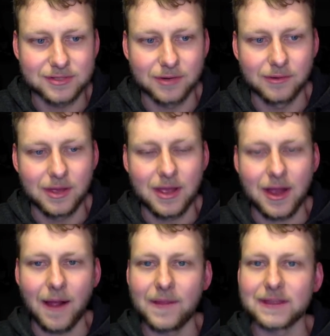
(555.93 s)
So,
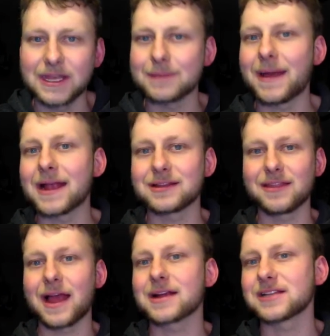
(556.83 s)
I'd like to get back to
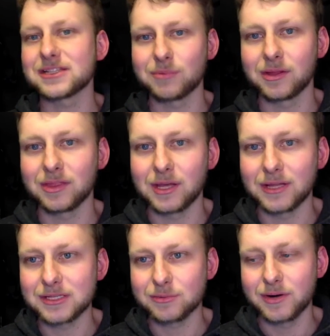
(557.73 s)
that because that's one thing.
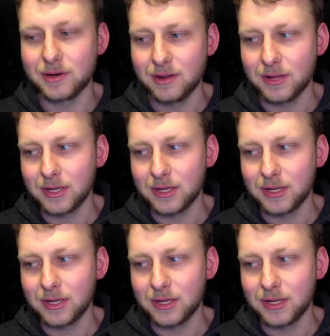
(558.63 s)
That's one